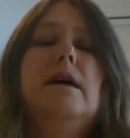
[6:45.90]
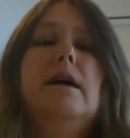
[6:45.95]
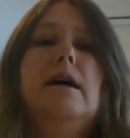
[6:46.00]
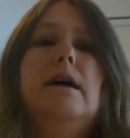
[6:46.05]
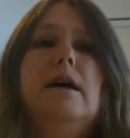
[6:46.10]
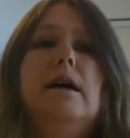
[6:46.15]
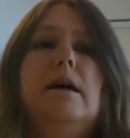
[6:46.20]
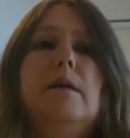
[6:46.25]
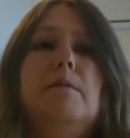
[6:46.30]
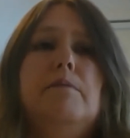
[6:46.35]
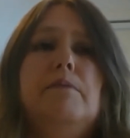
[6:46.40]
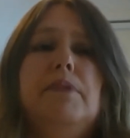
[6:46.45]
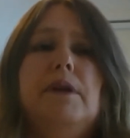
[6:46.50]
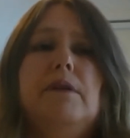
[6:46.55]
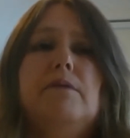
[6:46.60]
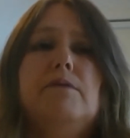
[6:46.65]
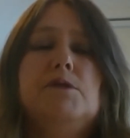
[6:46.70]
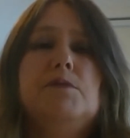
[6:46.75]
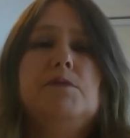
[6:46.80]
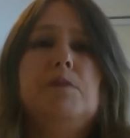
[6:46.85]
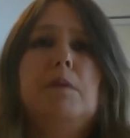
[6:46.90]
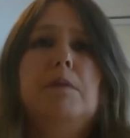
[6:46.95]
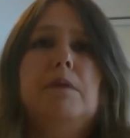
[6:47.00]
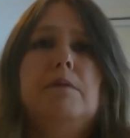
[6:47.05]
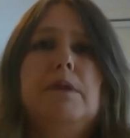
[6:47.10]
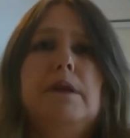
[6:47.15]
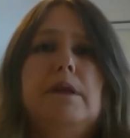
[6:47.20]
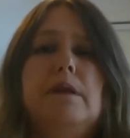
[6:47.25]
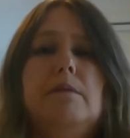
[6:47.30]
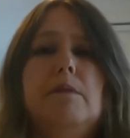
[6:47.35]
but it was
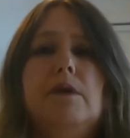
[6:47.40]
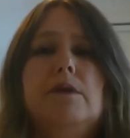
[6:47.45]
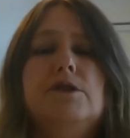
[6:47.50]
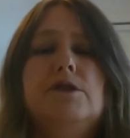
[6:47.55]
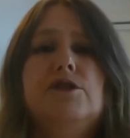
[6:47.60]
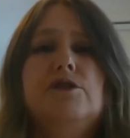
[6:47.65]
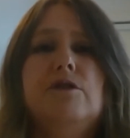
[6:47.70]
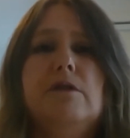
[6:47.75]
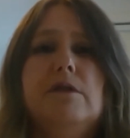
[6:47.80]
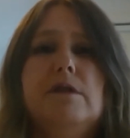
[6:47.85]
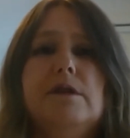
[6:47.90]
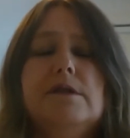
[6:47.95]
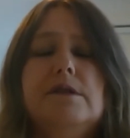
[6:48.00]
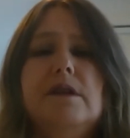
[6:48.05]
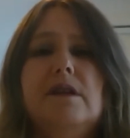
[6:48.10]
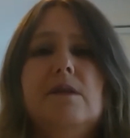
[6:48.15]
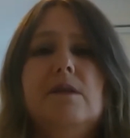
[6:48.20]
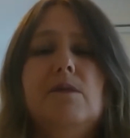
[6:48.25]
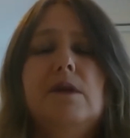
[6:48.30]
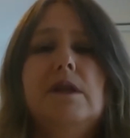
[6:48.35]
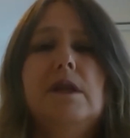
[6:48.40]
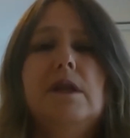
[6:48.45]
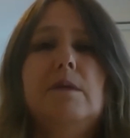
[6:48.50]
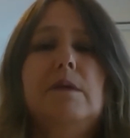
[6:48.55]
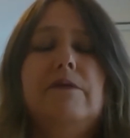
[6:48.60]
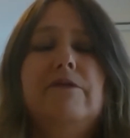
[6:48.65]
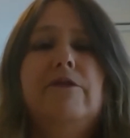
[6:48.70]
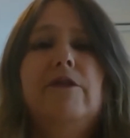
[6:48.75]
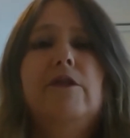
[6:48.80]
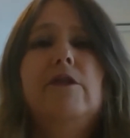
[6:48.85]
probably the most strongest and the one they
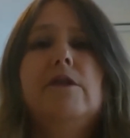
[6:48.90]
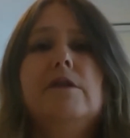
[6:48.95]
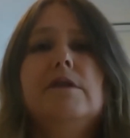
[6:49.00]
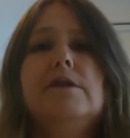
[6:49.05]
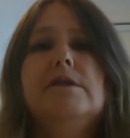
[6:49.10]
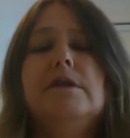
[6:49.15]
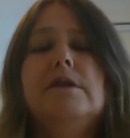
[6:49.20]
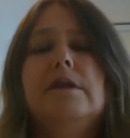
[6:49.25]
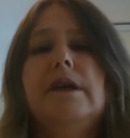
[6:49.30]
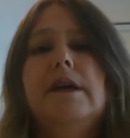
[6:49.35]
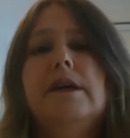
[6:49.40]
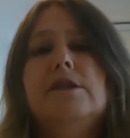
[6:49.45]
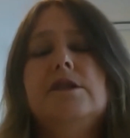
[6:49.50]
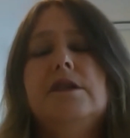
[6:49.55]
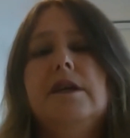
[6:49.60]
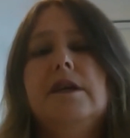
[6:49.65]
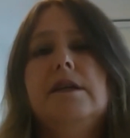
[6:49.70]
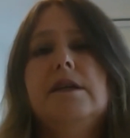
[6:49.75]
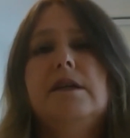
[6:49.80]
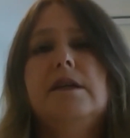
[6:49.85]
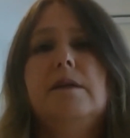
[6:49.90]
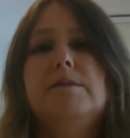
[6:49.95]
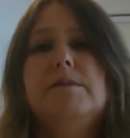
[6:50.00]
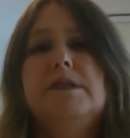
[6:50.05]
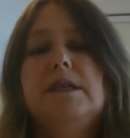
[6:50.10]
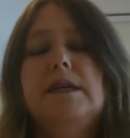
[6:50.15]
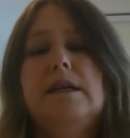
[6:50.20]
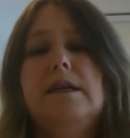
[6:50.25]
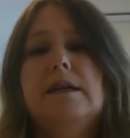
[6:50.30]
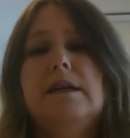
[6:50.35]
referred. So they actually ended up
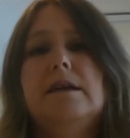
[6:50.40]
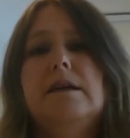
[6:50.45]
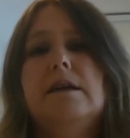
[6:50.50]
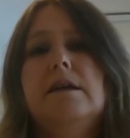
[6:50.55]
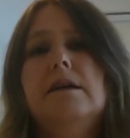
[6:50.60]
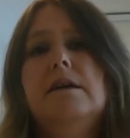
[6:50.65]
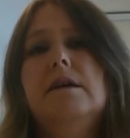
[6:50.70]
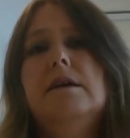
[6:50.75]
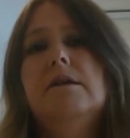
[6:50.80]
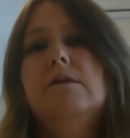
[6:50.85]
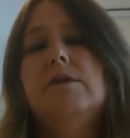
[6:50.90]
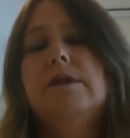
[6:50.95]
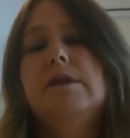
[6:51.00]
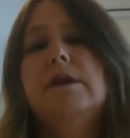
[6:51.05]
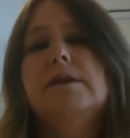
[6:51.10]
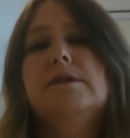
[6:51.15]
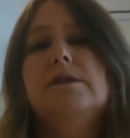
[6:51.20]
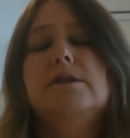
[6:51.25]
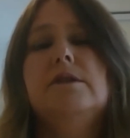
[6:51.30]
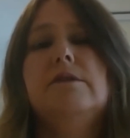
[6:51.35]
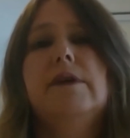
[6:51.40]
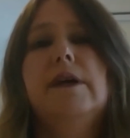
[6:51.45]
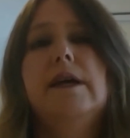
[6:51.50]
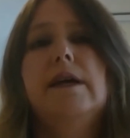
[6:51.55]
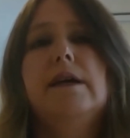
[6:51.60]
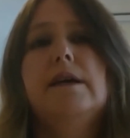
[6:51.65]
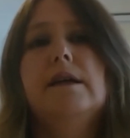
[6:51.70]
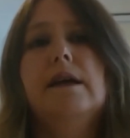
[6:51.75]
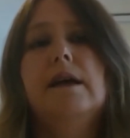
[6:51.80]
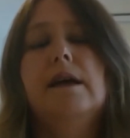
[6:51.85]
dealing with us
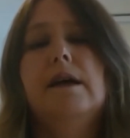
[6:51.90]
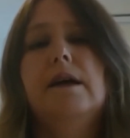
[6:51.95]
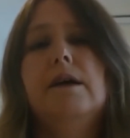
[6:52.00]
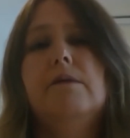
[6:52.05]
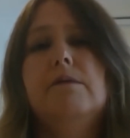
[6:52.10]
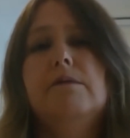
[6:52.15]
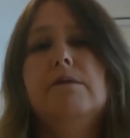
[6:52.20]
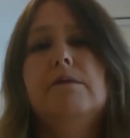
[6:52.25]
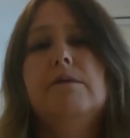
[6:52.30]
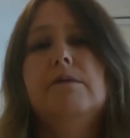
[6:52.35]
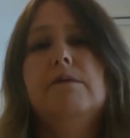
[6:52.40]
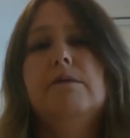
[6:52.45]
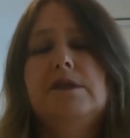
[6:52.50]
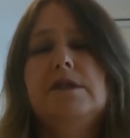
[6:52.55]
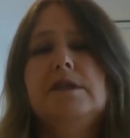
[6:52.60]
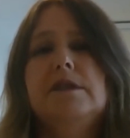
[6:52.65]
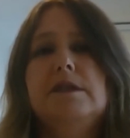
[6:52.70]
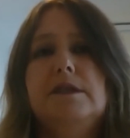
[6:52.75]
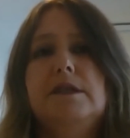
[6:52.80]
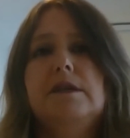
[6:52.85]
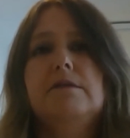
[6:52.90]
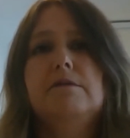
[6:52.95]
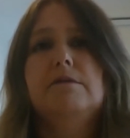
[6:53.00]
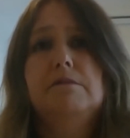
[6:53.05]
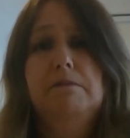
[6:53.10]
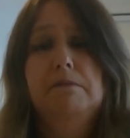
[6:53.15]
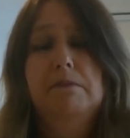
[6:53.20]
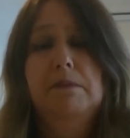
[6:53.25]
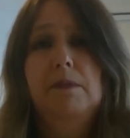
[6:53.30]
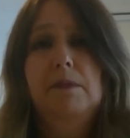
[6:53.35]
direct. Wanted to deal